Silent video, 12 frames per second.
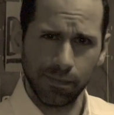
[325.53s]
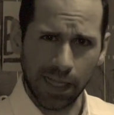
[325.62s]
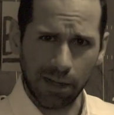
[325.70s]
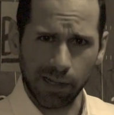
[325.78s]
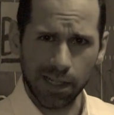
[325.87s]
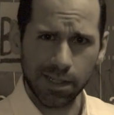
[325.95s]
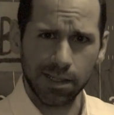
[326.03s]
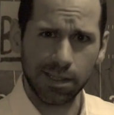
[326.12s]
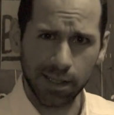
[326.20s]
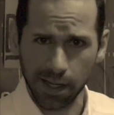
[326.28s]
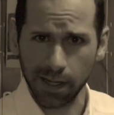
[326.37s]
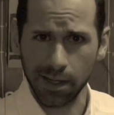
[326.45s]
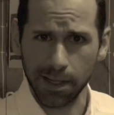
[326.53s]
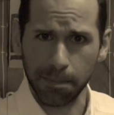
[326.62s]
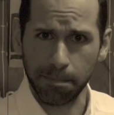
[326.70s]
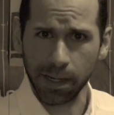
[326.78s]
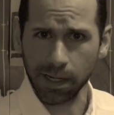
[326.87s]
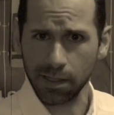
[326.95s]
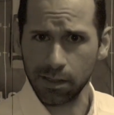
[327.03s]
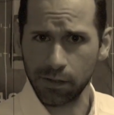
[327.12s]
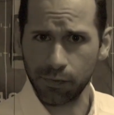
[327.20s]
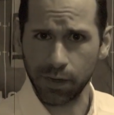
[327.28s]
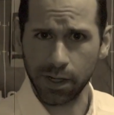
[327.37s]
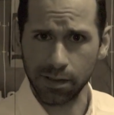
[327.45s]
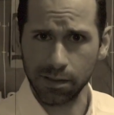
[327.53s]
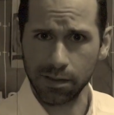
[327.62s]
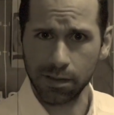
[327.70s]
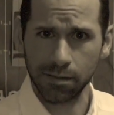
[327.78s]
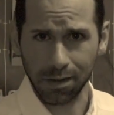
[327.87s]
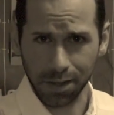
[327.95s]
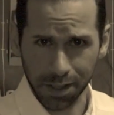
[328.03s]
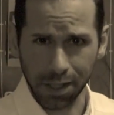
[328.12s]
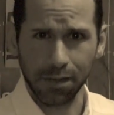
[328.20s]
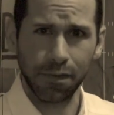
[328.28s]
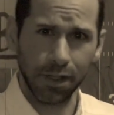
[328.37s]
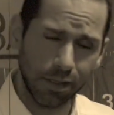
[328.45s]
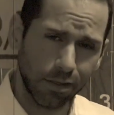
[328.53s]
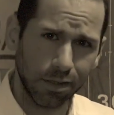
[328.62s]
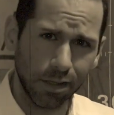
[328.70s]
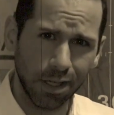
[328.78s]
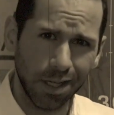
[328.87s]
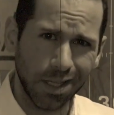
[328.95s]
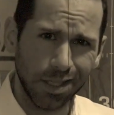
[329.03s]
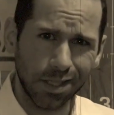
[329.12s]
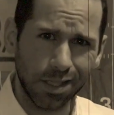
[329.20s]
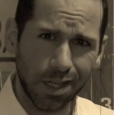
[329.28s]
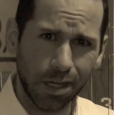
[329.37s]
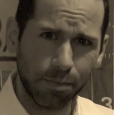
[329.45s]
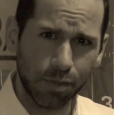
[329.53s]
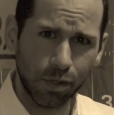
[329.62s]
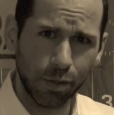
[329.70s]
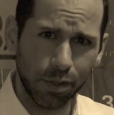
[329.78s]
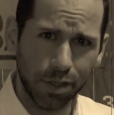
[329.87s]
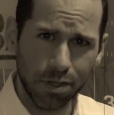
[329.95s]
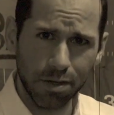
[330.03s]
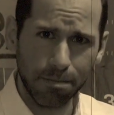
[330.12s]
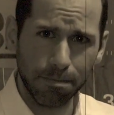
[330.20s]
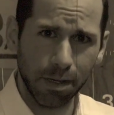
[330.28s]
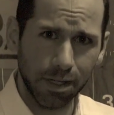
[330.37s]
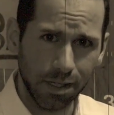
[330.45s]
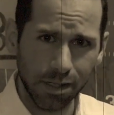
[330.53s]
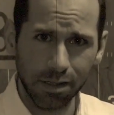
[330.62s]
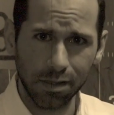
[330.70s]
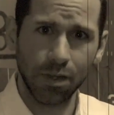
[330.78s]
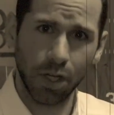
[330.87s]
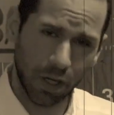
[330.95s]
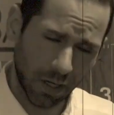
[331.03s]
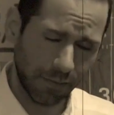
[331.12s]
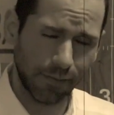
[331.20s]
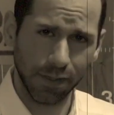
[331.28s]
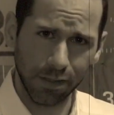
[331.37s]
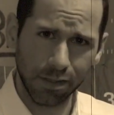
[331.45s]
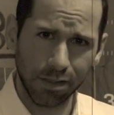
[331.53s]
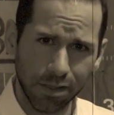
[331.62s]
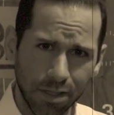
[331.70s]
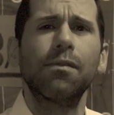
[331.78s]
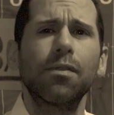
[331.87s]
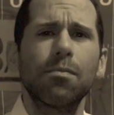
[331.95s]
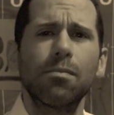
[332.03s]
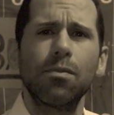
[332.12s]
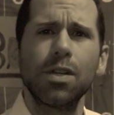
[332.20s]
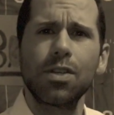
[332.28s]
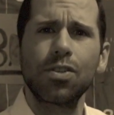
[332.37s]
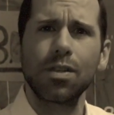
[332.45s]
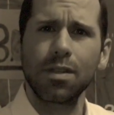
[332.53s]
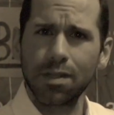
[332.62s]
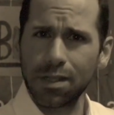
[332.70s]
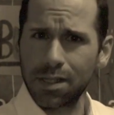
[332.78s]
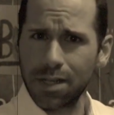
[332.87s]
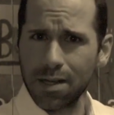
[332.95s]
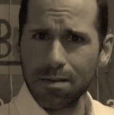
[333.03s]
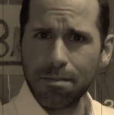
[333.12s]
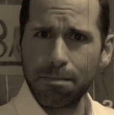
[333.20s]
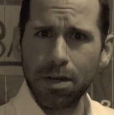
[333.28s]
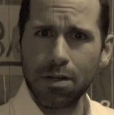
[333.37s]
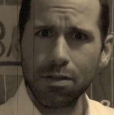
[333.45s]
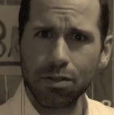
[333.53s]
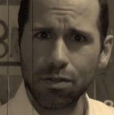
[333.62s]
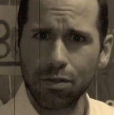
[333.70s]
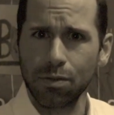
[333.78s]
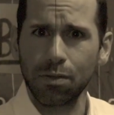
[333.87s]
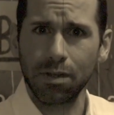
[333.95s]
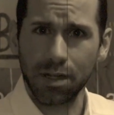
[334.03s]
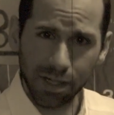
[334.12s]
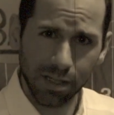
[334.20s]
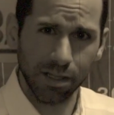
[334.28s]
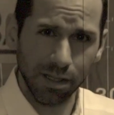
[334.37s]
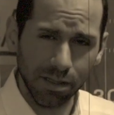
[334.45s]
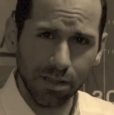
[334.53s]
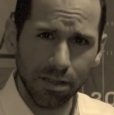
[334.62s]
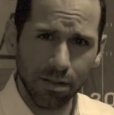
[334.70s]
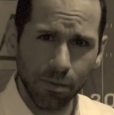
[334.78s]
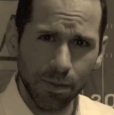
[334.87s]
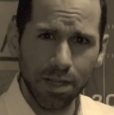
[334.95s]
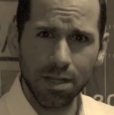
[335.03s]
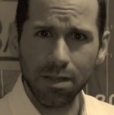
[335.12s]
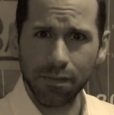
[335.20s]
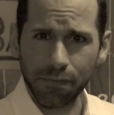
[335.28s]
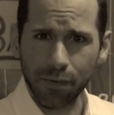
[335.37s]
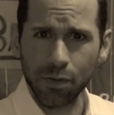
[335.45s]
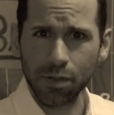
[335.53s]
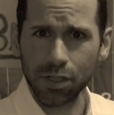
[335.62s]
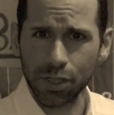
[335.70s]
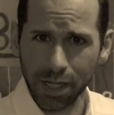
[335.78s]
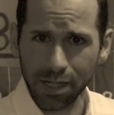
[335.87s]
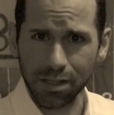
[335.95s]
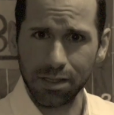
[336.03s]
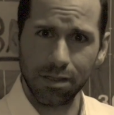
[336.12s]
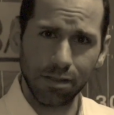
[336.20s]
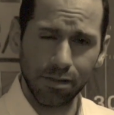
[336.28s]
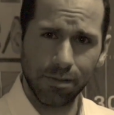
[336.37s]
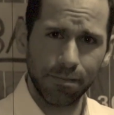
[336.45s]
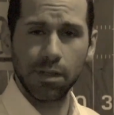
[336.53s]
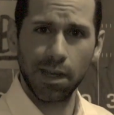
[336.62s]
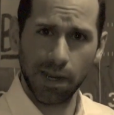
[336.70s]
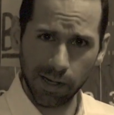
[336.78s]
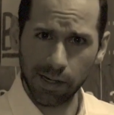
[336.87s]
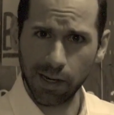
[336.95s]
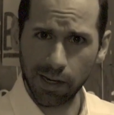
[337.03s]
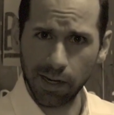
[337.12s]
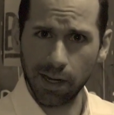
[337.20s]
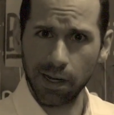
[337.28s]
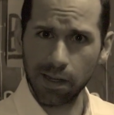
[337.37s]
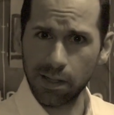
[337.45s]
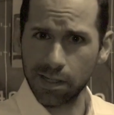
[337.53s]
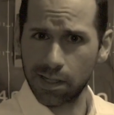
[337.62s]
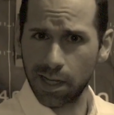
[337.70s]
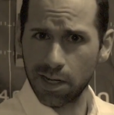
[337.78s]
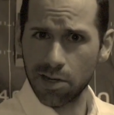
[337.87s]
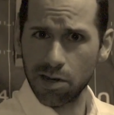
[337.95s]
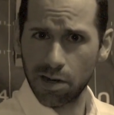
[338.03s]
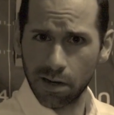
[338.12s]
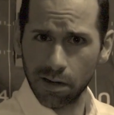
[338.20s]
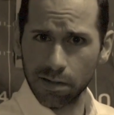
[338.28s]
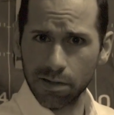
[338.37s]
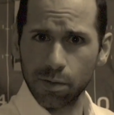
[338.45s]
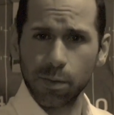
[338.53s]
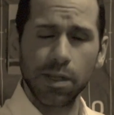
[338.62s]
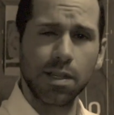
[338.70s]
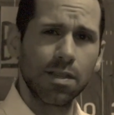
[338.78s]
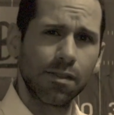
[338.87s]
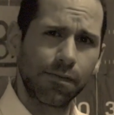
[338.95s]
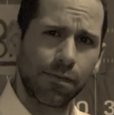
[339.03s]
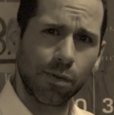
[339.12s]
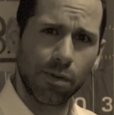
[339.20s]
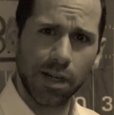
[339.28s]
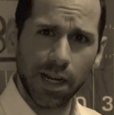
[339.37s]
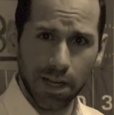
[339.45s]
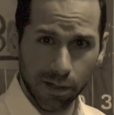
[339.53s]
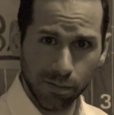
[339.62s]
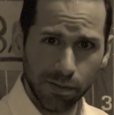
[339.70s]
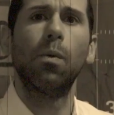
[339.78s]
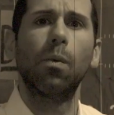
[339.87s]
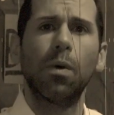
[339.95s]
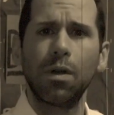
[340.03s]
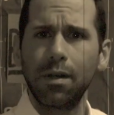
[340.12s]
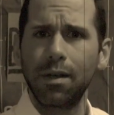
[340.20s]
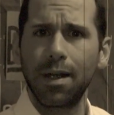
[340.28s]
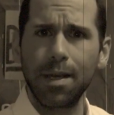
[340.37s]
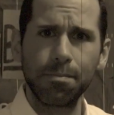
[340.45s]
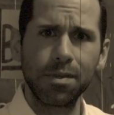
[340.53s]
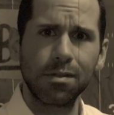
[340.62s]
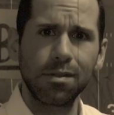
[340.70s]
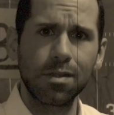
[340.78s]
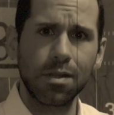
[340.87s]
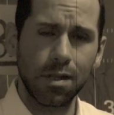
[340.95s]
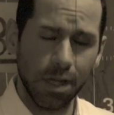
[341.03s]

Now let's say that Becky's friends, the defense, stops you and your buddies, the offense, from reaching the 10 bar stool distance within the 4 chances, aka the 10 yards within the 4 downs. What happens